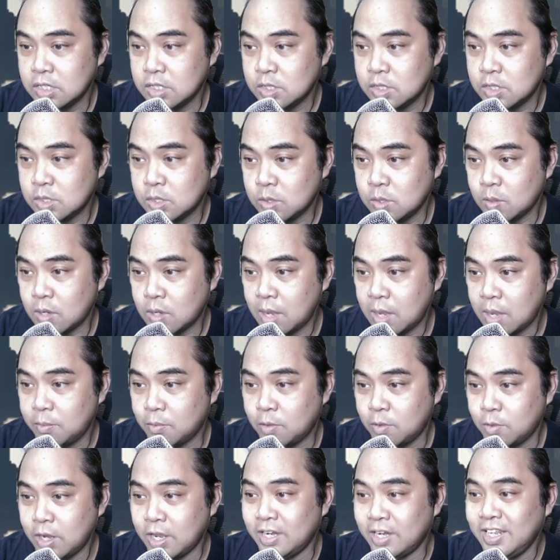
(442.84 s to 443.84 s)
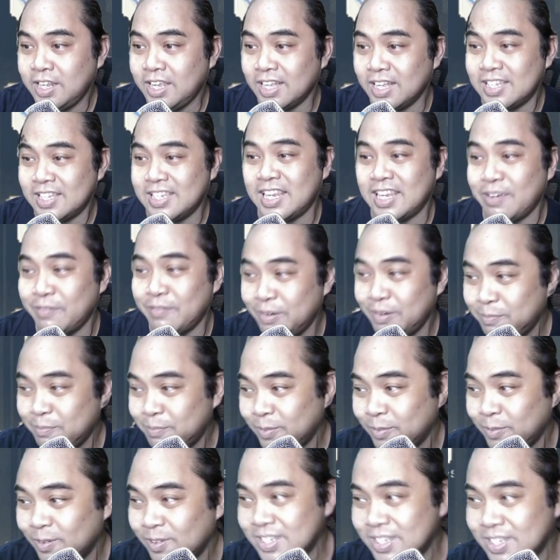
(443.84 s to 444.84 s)
So I'm already at 7
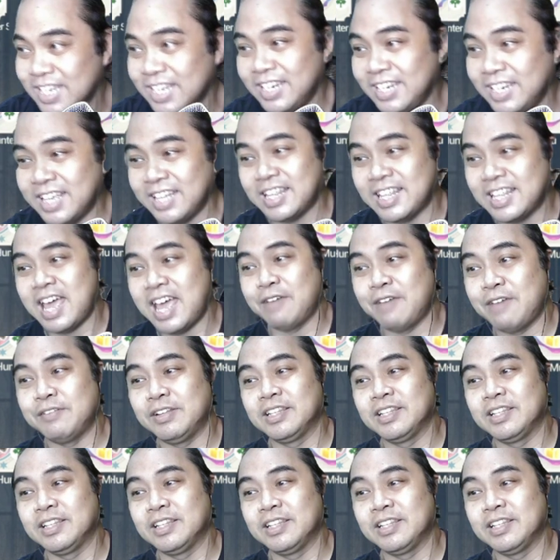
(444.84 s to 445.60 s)
pulls and yet I haven't